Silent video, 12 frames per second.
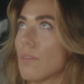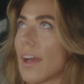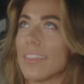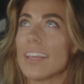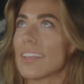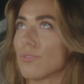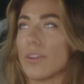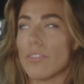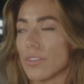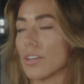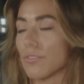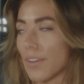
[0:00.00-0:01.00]
I think
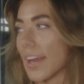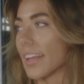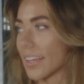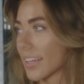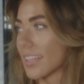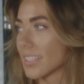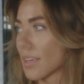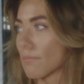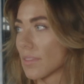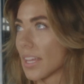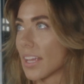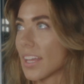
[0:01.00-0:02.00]
whenever you're fighting against
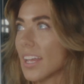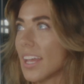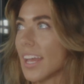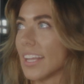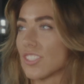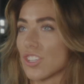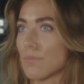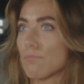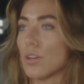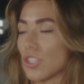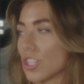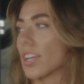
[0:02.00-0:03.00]
something, it's just
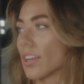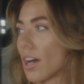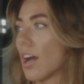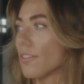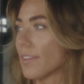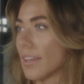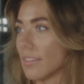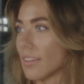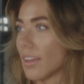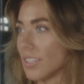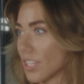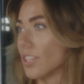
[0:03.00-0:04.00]
pushing it off and
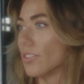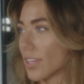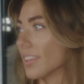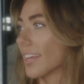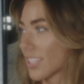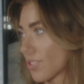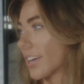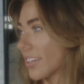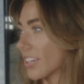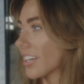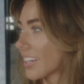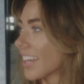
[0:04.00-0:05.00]
until you can like
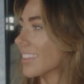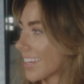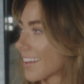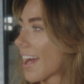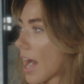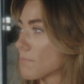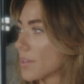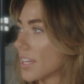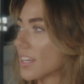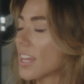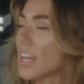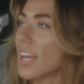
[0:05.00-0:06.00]
surrender and let it
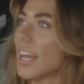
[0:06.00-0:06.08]
happen.